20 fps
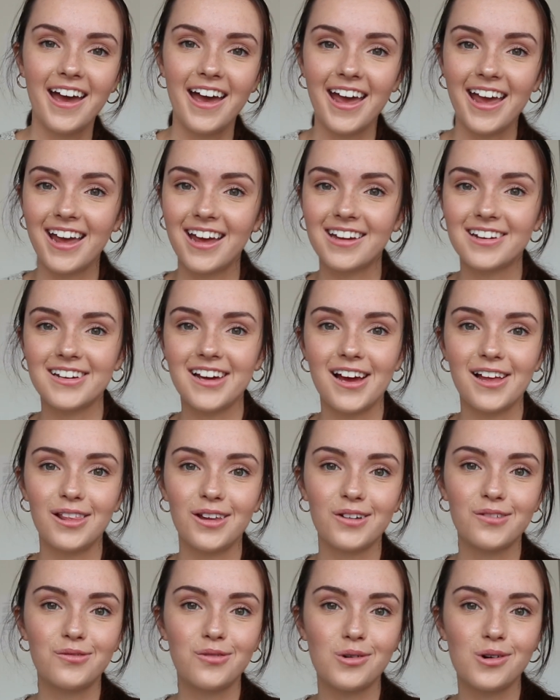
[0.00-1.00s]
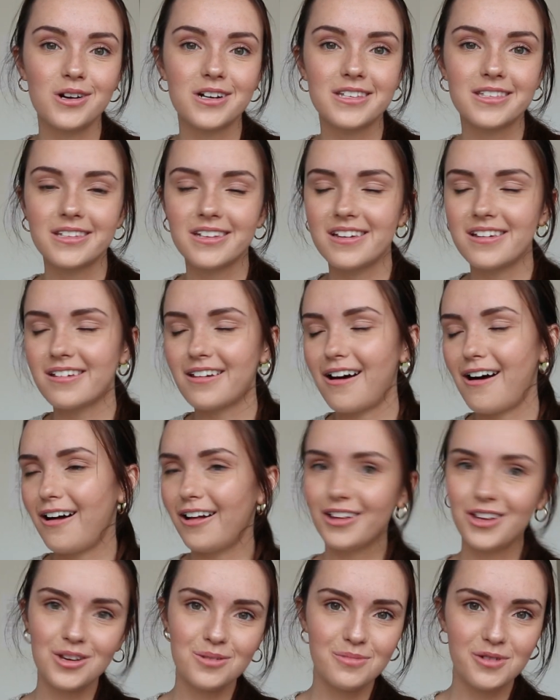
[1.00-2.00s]
and I look forward to seeing
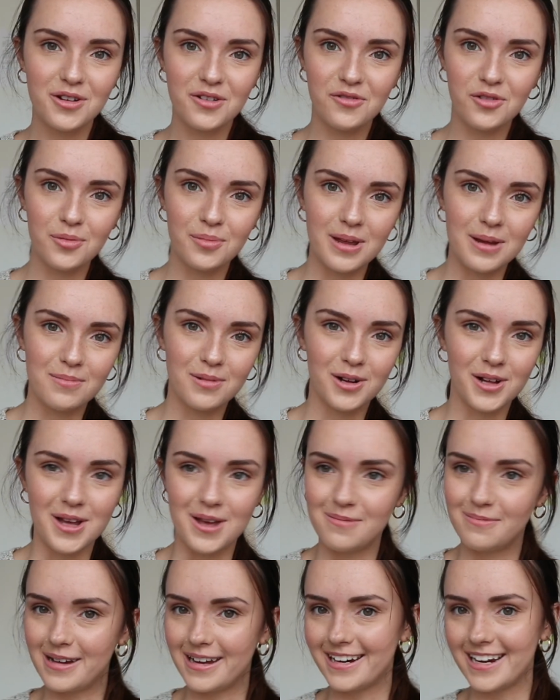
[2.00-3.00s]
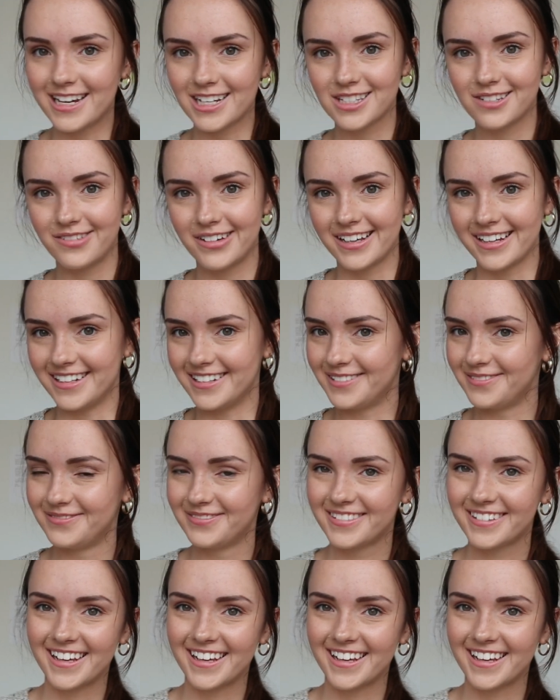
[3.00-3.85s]
all you beautiful people in my next video.